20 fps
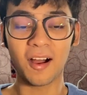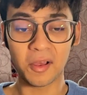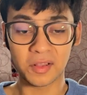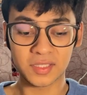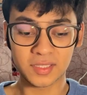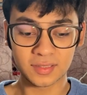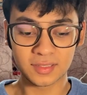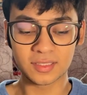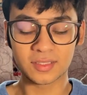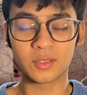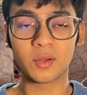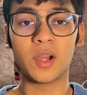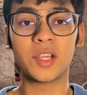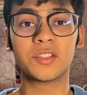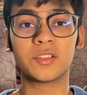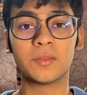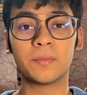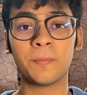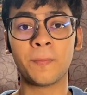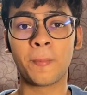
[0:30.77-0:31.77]
answer this
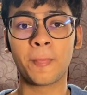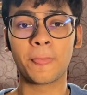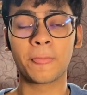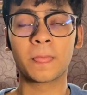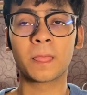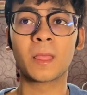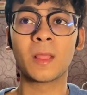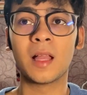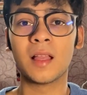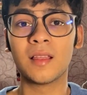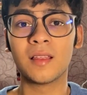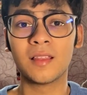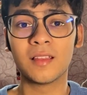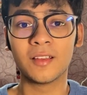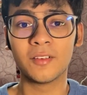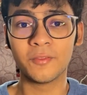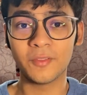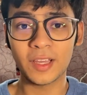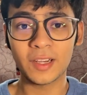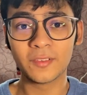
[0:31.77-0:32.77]
question.
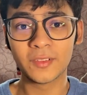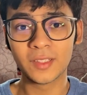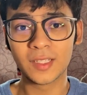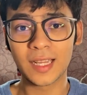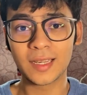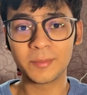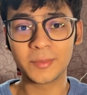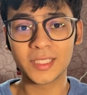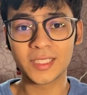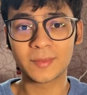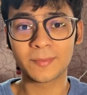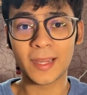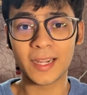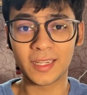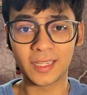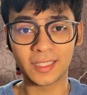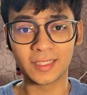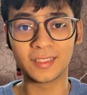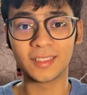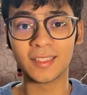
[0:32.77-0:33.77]
Where will I be
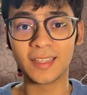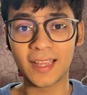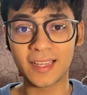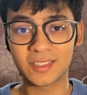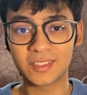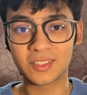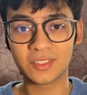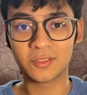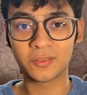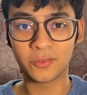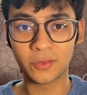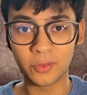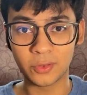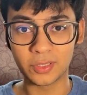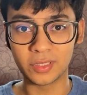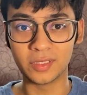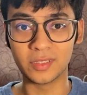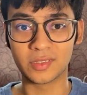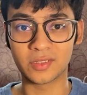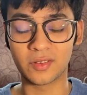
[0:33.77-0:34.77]
spending the next 4
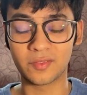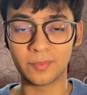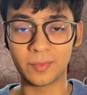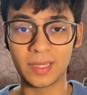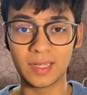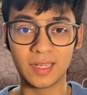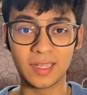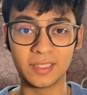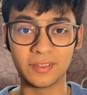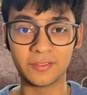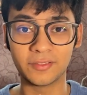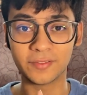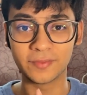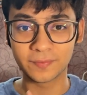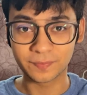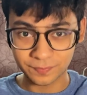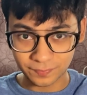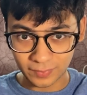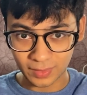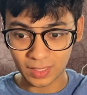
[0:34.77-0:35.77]
years of my life?
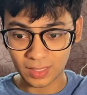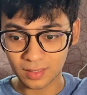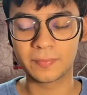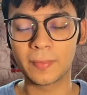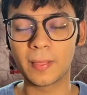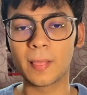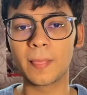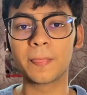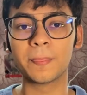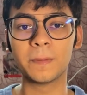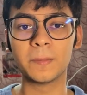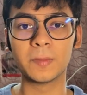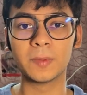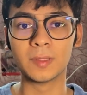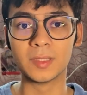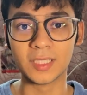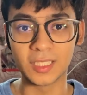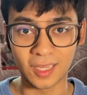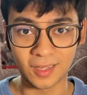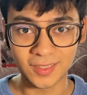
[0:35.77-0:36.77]

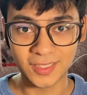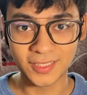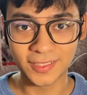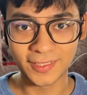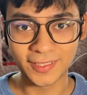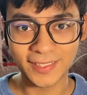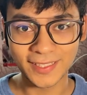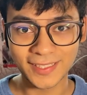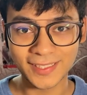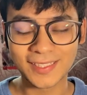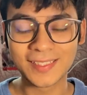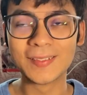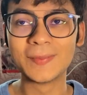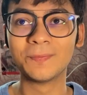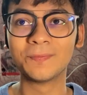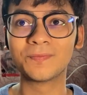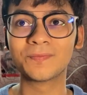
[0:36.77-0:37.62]
The answer is